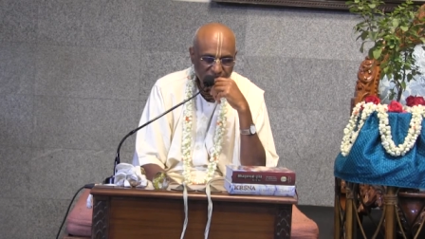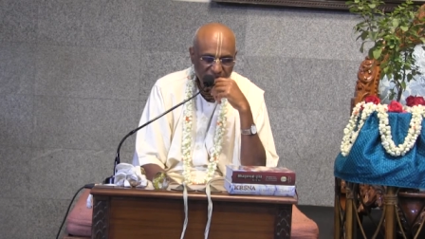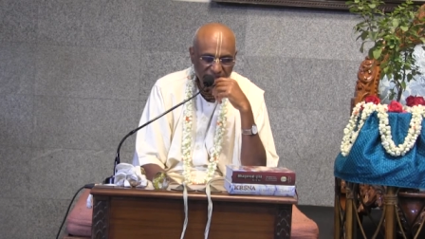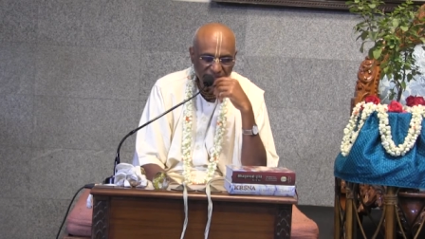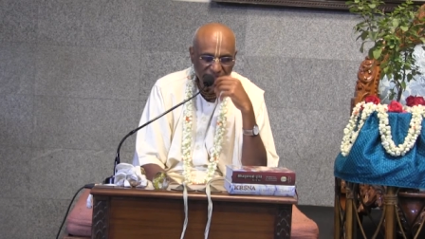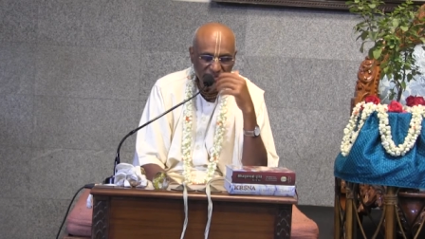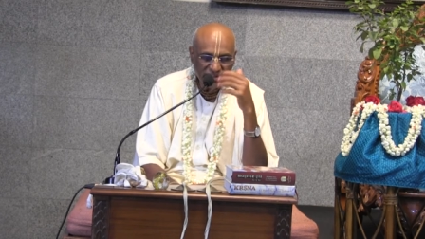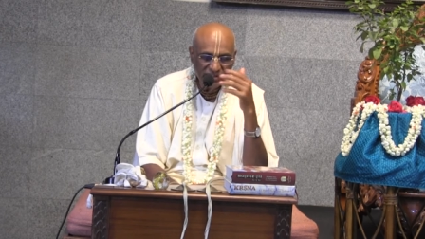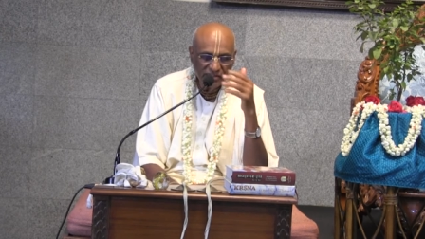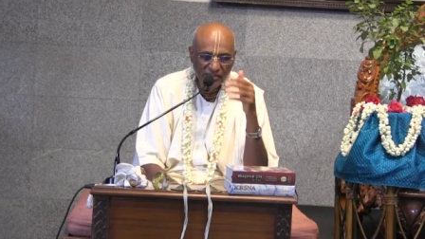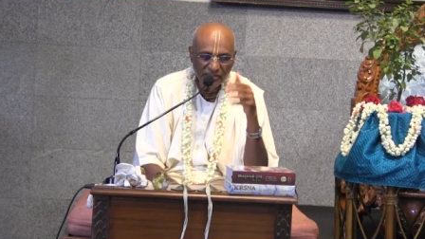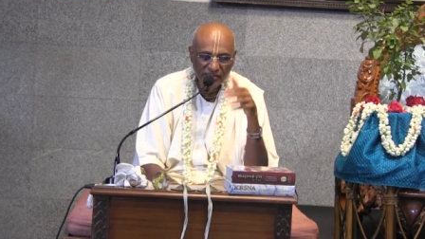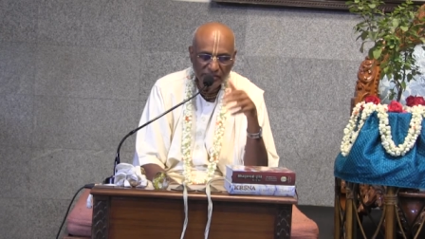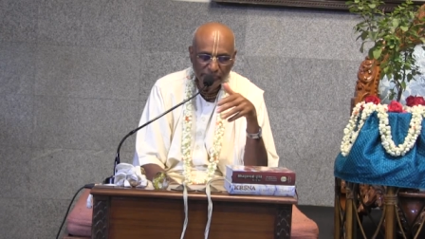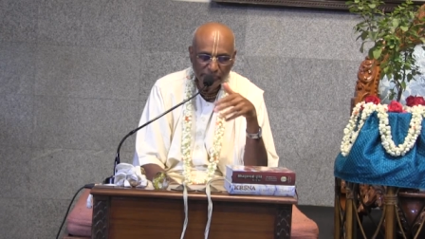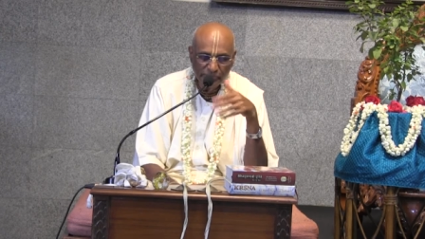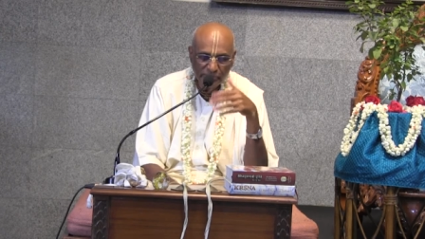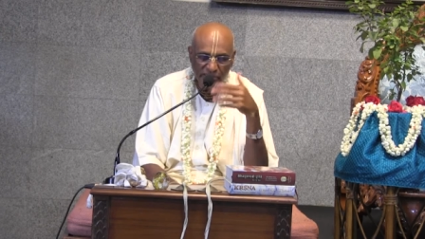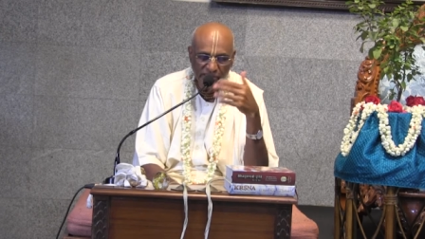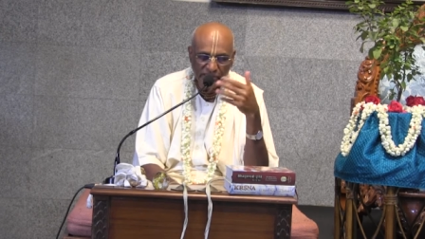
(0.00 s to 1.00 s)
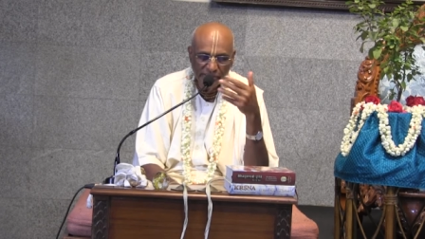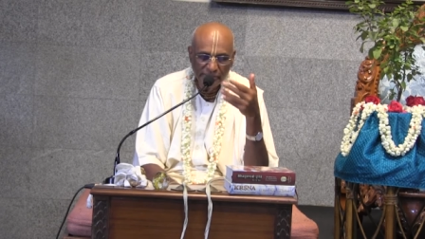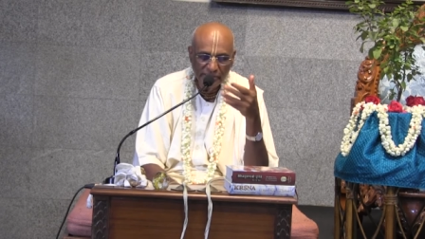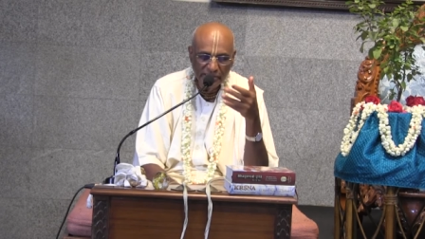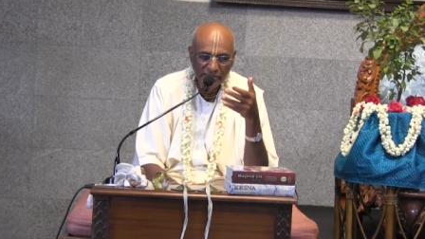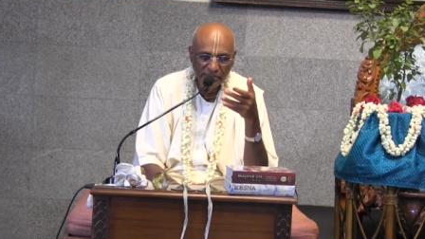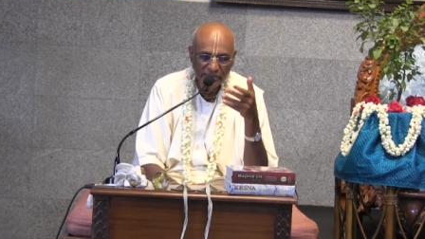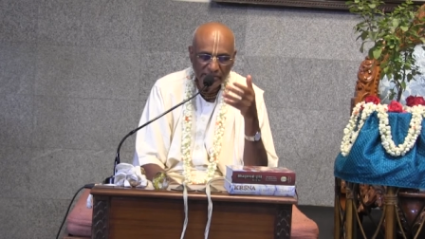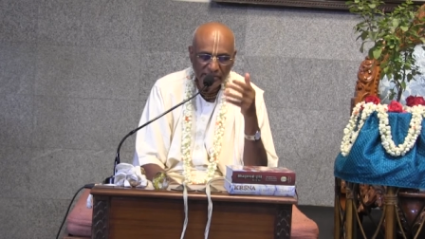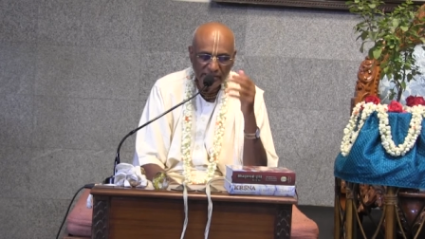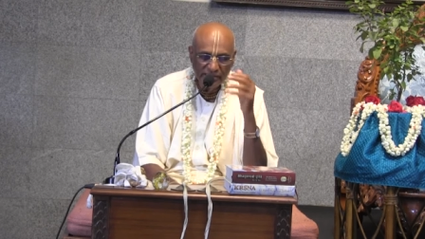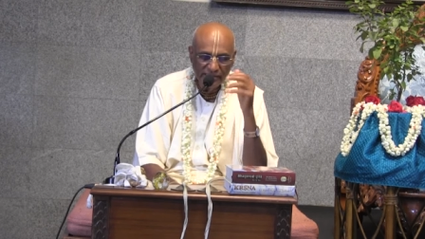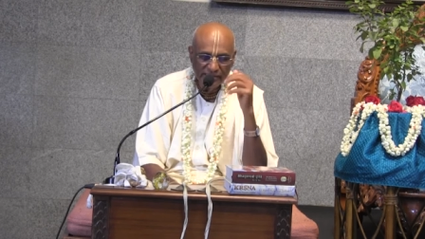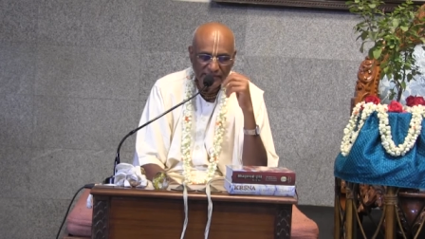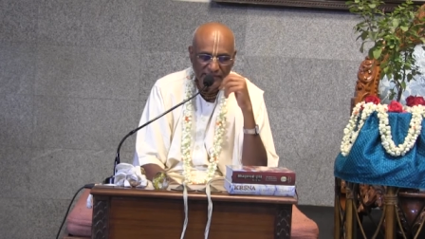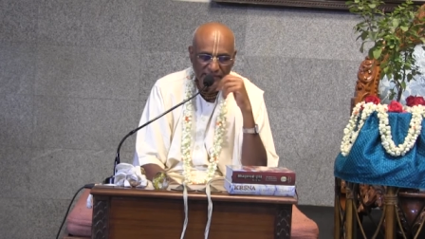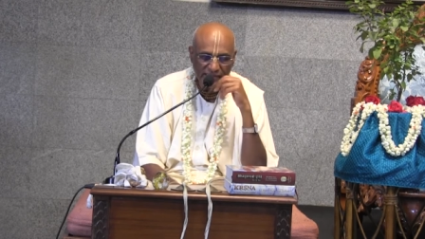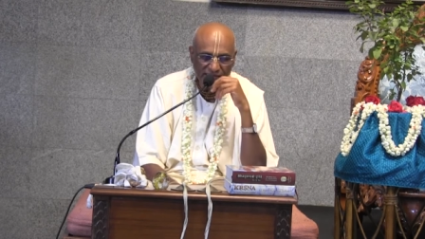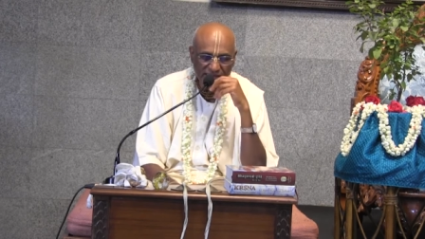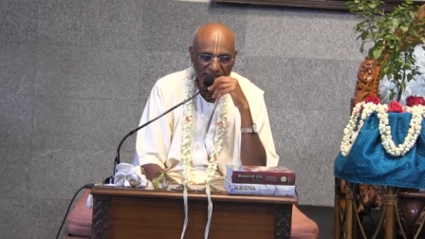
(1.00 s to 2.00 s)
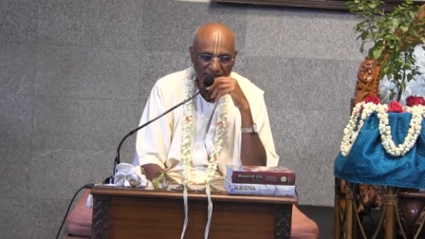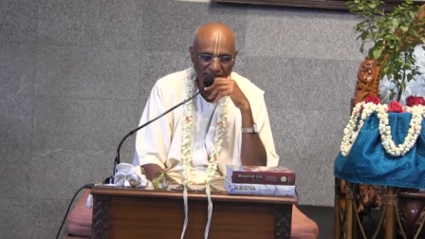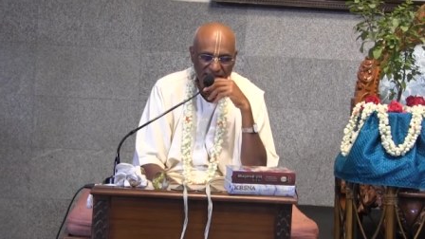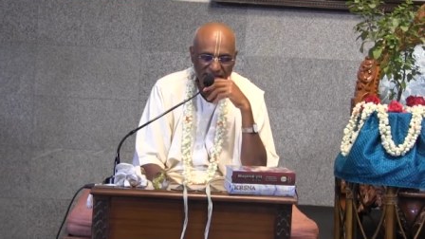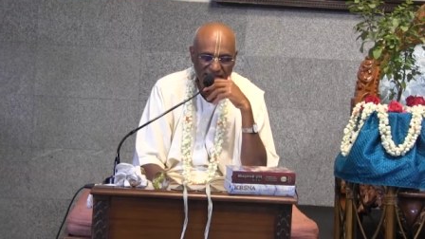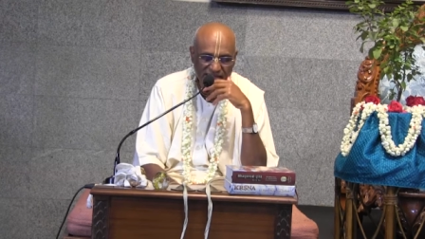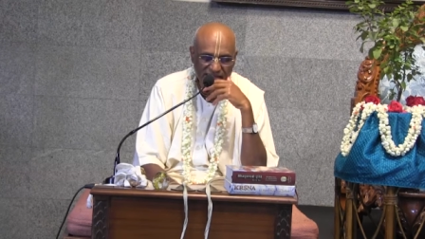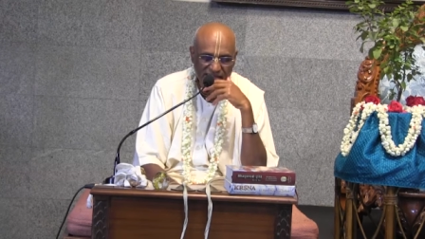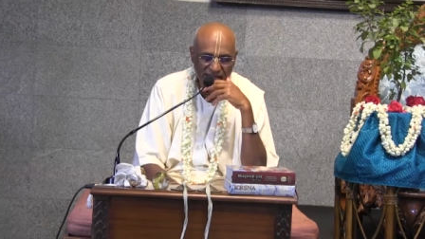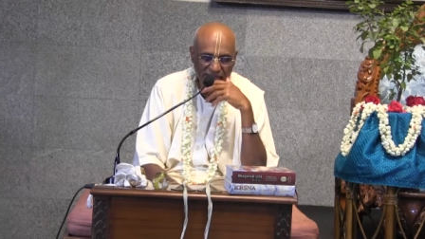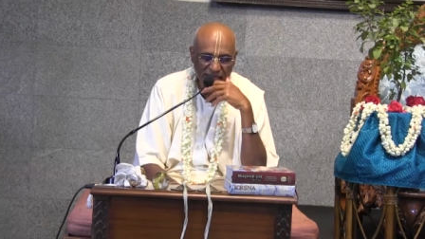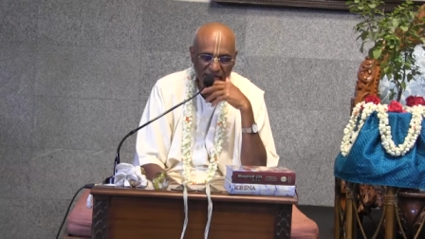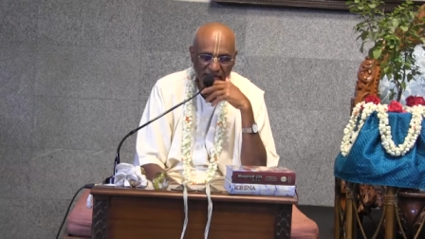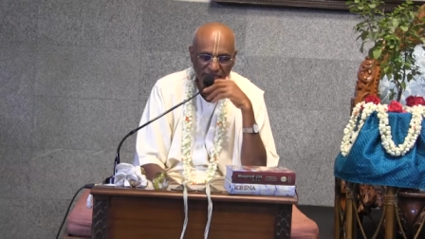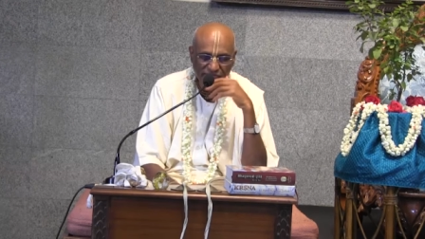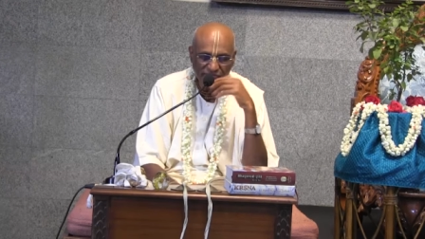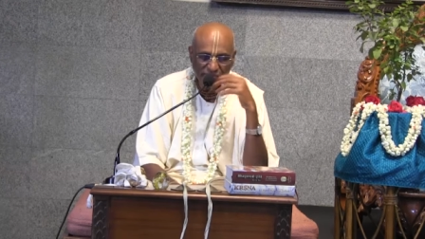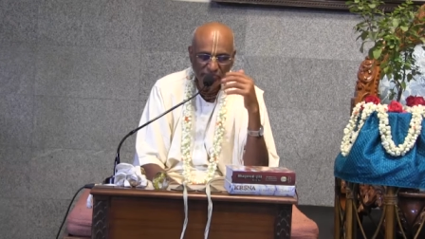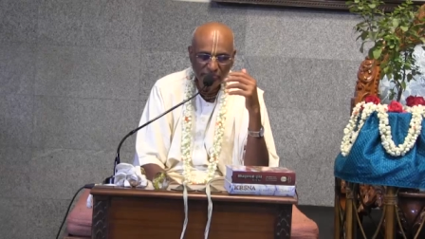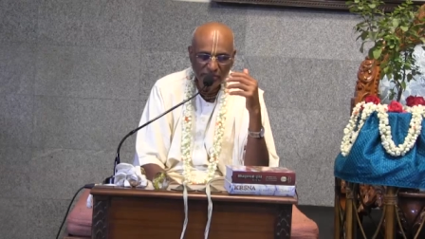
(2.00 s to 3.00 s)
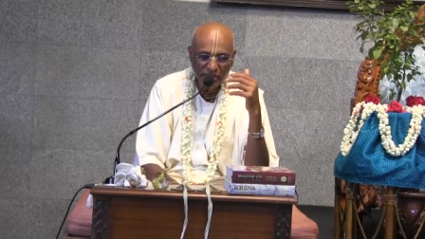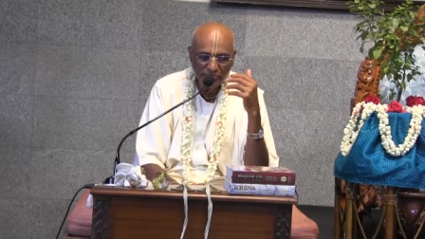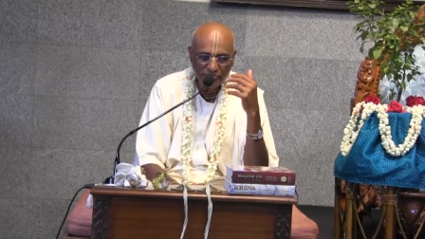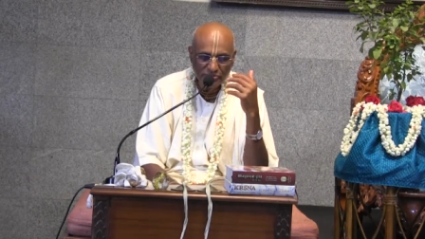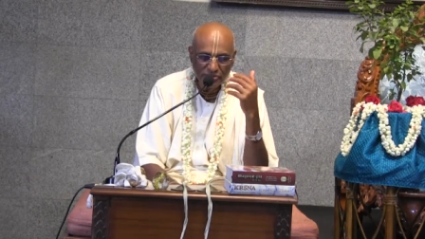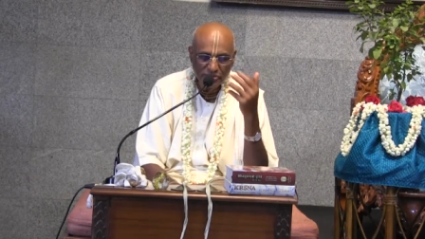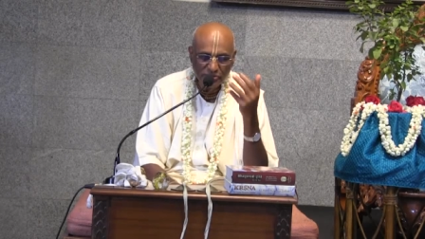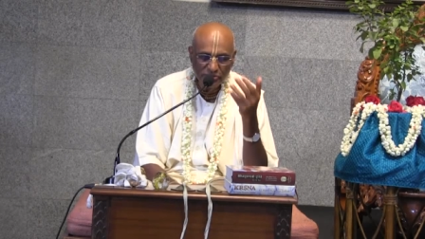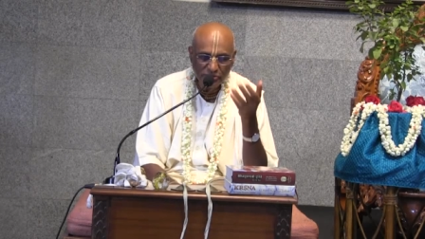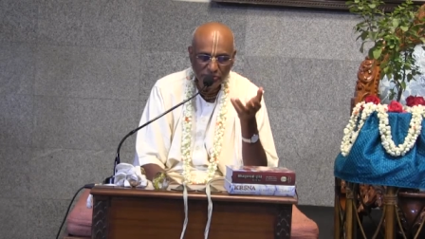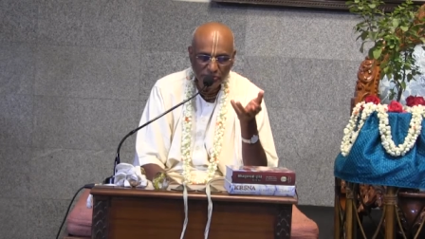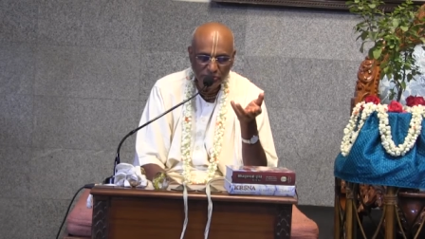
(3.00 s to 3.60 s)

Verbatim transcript: even the temporary material nature that is coming from the absolute